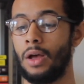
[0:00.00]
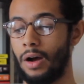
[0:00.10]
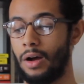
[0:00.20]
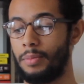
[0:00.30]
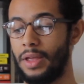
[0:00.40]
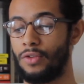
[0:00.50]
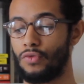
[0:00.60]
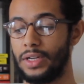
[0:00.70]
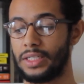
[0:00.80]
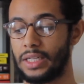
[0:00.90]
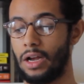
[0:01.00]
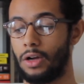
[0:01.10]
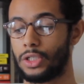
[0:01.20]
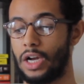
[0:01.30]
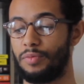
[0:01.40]
and recently
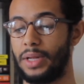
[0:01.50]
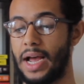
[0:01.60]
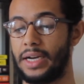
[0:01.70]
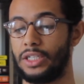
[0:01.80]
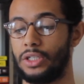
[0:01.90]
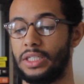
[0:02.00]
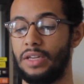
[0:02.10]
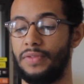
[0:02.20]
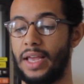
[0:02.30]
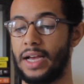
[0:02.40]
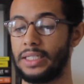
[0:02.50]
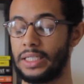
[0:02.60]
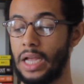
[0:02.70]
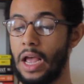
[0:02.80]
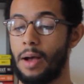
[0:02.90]
also I've been adding to CVS.